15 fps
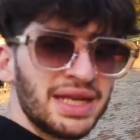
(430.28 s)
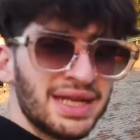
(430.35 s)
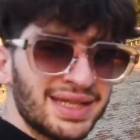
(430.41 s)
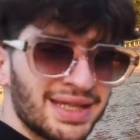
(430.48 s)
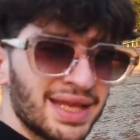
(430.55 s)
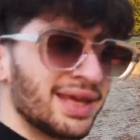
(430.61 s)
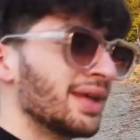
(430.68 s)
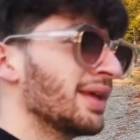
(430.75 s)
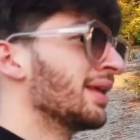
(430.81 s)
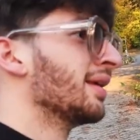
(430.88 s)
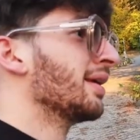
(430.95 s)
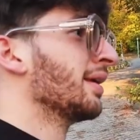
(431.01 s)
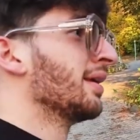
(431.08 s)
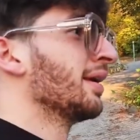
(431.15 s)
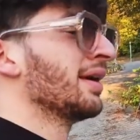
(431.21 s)
made it
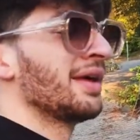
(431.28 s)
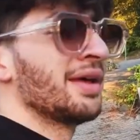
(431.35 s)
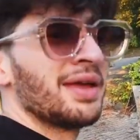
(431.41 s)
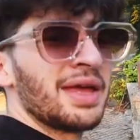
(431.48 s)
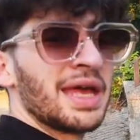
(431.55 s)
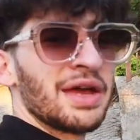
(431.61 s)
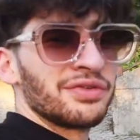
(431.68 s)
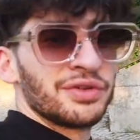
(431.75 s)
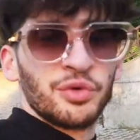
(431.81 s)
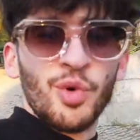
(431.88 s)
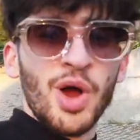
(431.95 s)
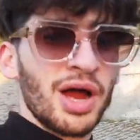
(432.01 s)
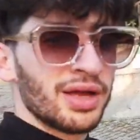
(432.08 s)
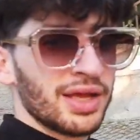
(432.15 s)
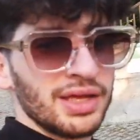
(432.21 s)
after
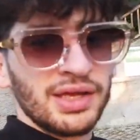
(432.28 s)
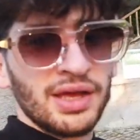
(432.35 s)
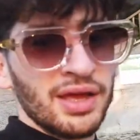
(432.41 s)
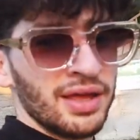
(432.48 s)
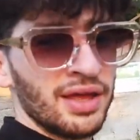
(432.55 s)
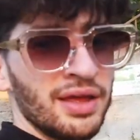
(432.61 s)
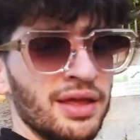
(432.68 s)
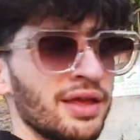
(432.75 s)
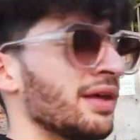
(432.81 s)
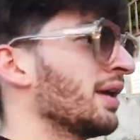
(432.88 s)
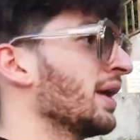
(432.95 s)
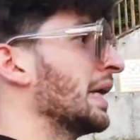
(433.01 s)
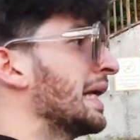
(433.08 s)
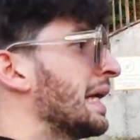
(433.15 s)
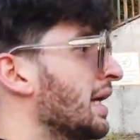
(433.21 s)
walking
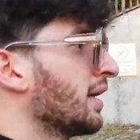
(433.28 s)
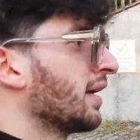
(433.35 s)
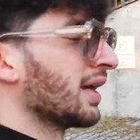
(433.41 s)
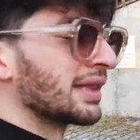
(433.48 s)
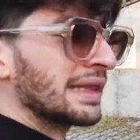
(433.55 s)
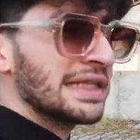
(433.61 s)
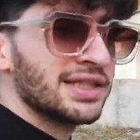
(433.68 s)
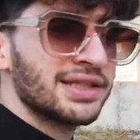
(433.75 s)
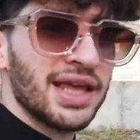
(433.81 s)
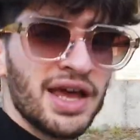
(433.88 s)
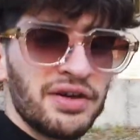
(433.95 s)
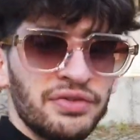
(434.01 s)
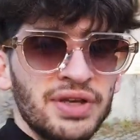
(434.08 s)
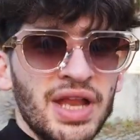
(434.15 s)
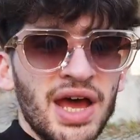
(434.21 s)
at least
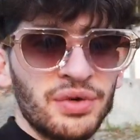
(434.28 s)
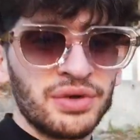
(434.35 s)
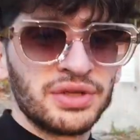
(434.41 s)
half an